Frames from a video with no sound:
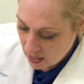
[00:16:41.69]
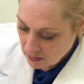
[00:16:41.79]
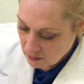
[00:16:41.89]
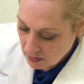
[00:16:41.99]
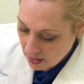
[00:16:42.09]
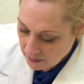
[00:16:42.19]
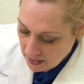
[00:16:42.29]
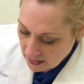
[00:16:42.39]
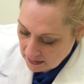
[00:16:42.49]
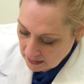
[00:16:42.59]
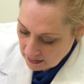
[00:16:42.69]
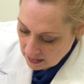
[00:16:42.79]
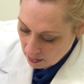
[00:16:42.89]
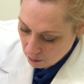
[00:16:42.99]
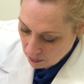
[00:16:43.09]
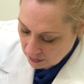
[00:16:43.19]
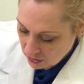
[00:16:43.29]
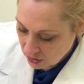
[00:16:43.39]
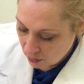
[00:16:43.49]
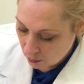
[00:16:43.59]
So now the next thing that I want to
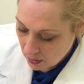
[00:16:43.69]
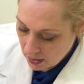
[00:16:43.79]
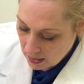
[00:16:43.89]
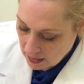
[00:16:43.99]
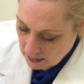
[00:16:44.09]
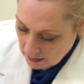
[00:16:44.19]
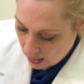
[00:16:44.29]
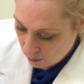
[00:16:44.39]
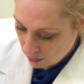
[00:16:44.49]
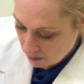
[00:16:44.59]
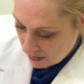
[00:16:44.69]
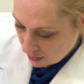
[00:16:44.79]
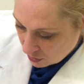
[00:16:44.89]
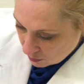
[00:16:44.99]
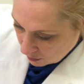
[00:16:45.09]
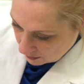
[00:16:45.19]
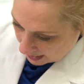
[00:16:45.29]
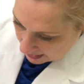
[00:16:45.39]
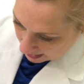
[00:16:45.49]
do is I want to make sure that